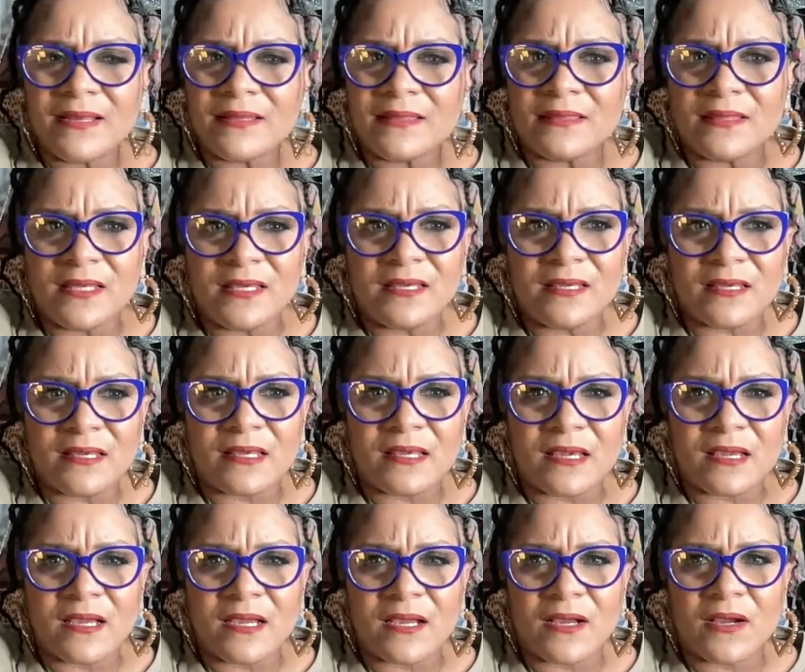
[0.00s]
you think
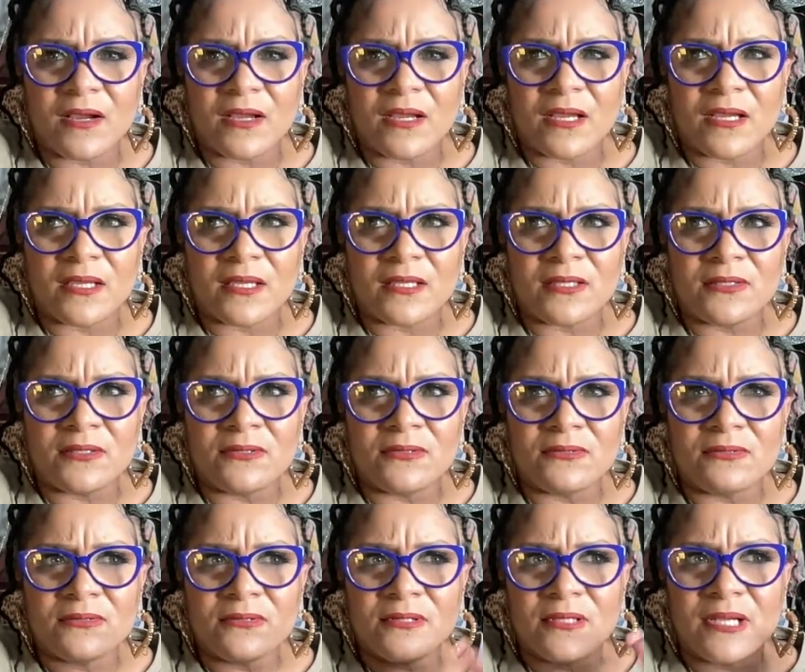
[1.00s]

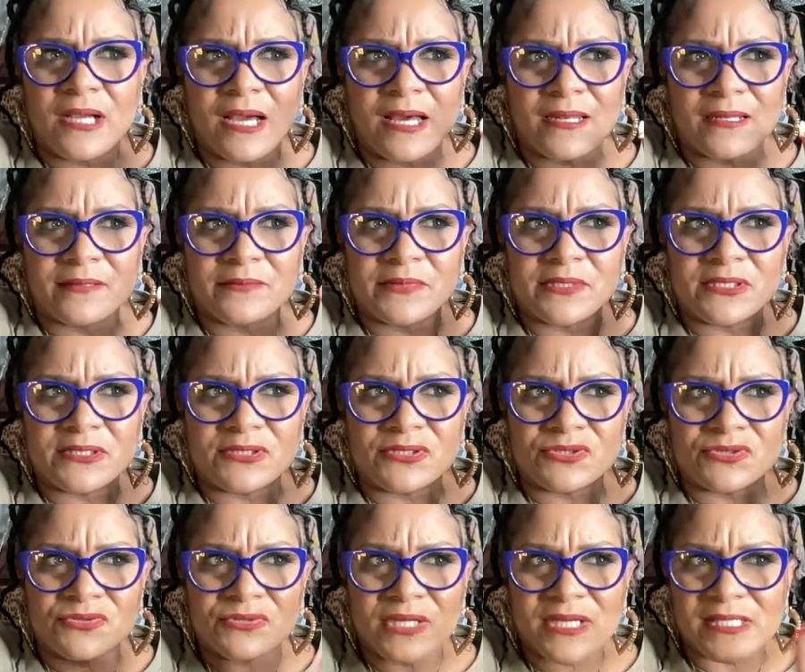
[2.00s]
you gotta be
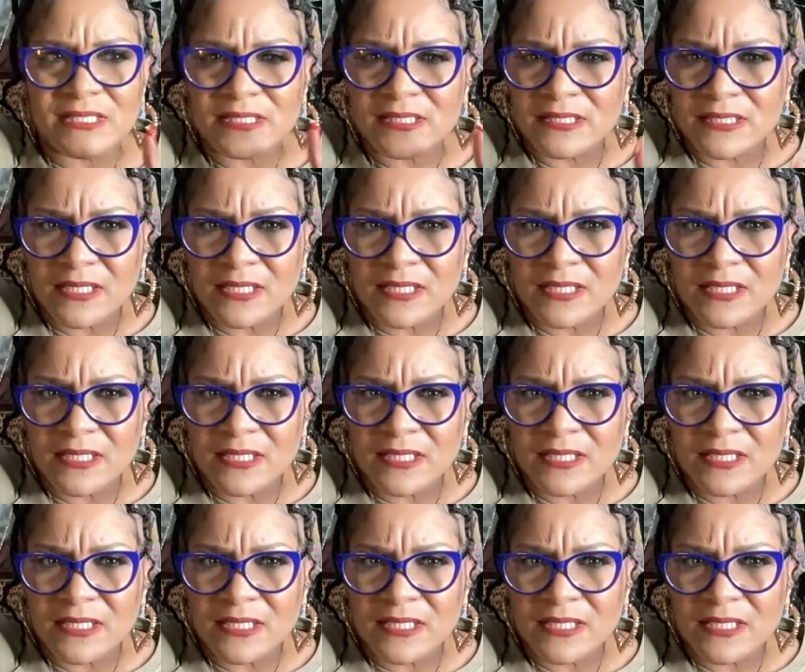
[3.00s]
dressed